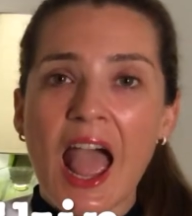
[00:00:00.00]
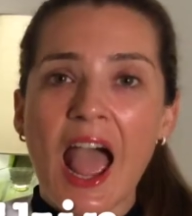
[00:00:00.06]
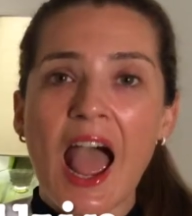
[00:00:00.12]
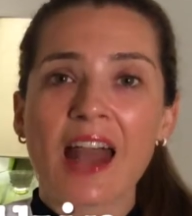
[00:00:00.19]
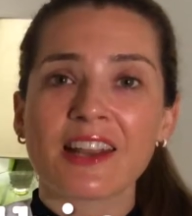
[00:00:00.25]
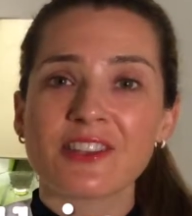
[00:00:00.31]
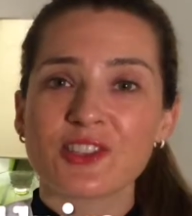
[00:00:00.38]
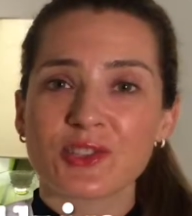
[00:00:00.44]

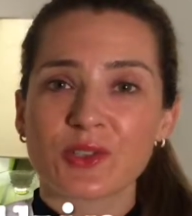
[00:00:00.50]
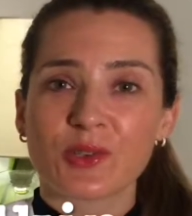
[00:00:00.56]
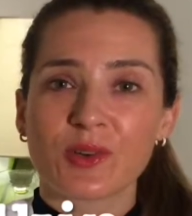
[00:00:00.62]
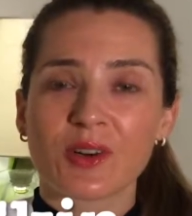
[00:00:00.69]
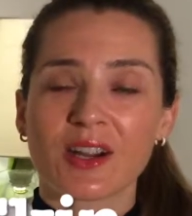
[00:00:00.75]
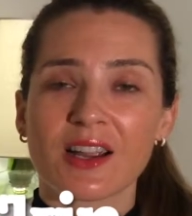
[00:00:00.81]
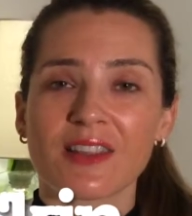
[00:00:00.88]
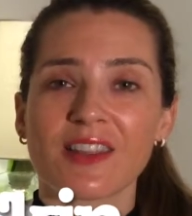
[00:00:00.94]
and
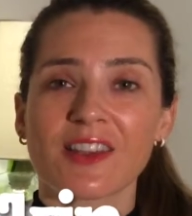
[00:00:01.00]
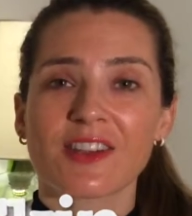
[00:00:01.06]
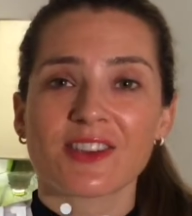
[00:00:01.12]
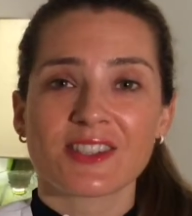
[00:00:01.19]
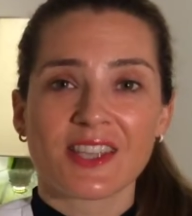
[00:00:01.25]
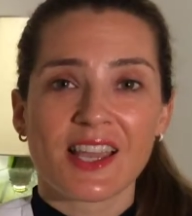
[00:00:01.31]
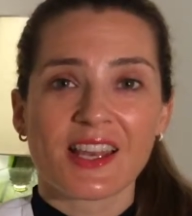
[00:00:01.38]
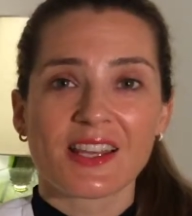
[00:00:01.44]
ensure that your
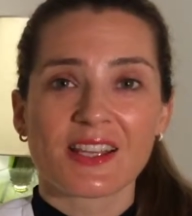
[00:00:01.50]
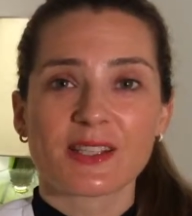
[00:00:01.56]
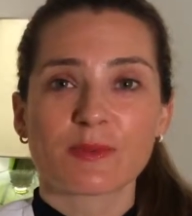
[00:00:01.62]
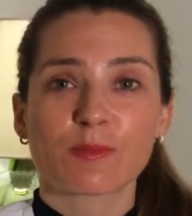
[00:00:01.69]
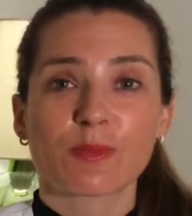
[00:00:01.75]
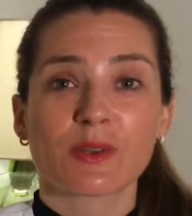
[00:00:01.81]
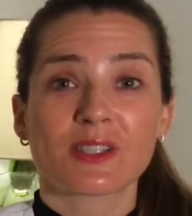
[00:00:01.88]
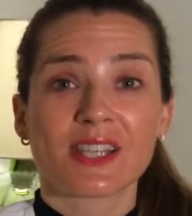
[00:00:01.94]
skin is
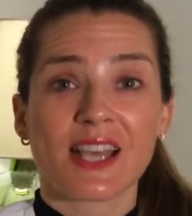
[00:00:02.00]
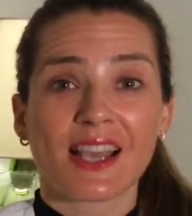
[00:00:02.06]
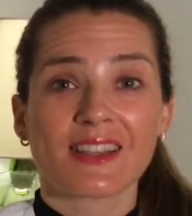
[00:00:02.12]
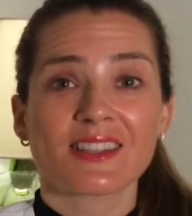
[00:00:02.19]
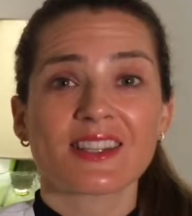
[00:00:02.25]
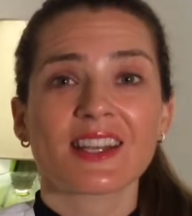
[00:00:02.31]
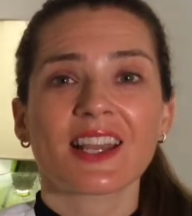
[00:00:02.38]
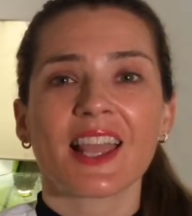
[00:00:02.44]

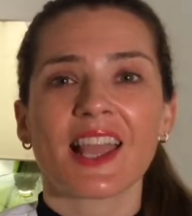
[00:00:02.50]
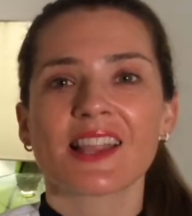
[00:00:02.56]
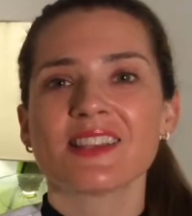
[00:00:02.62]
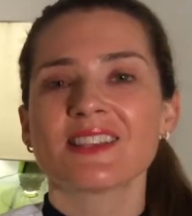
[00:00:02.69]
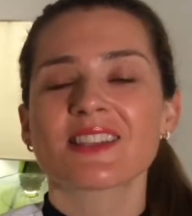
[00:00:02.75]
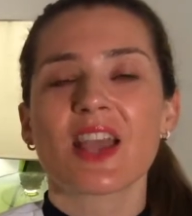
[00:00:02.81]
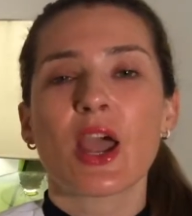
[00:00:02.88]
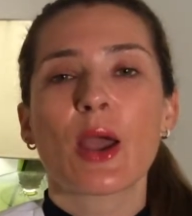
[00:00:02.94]
protected
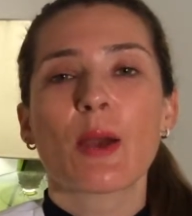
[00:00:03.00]
against